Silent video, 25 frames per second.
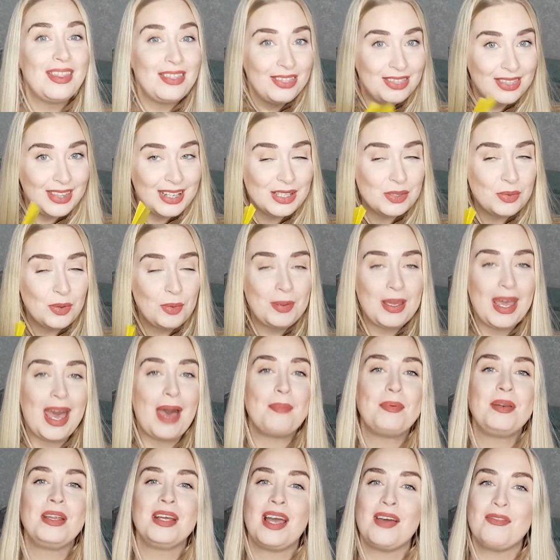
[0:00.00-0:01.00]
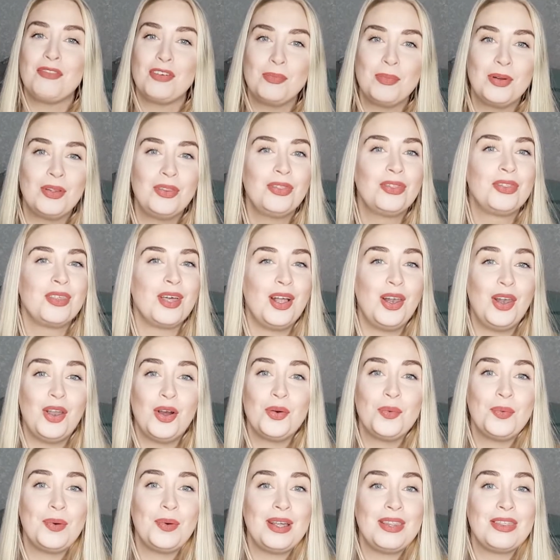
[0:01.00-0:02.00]
this will be happening every month along
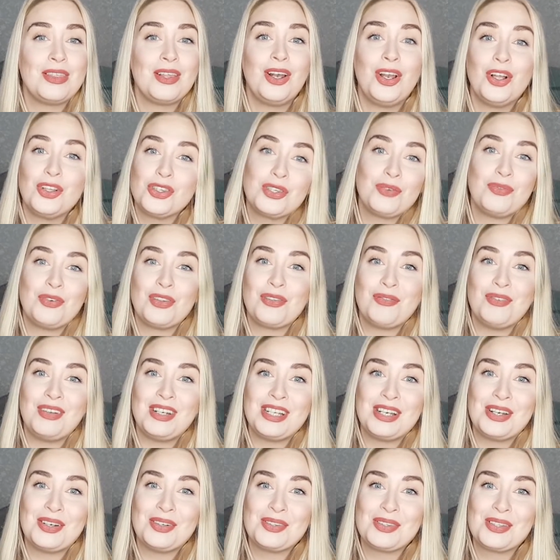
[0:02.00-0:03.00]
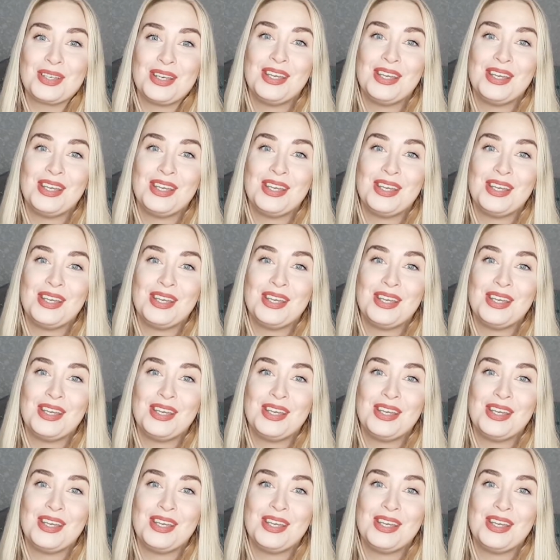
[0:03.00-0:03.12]
with lots of other videos.